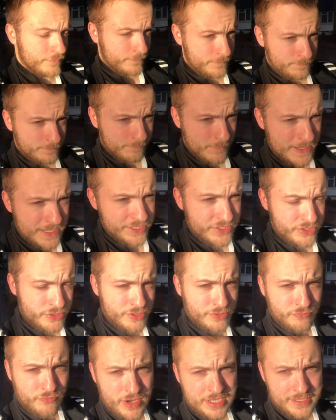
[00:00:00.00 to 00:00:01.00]
I've managed to
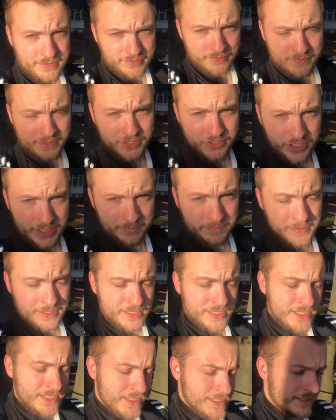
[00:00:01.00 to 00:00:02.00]
do it relatively
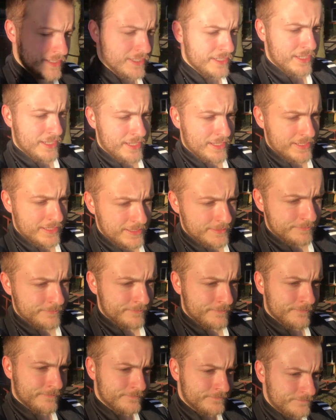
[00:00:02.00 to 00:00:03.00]
cheaply. I
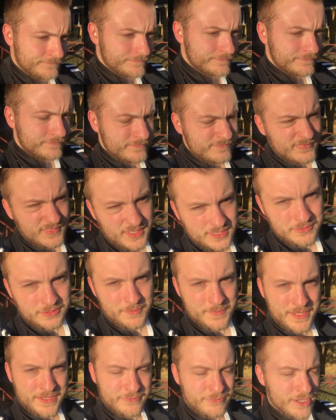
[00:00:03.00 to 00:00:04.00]

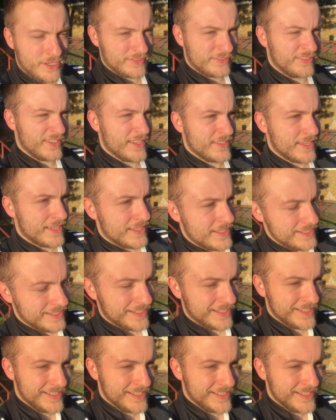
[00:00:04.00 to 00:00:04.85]
mean, I say that.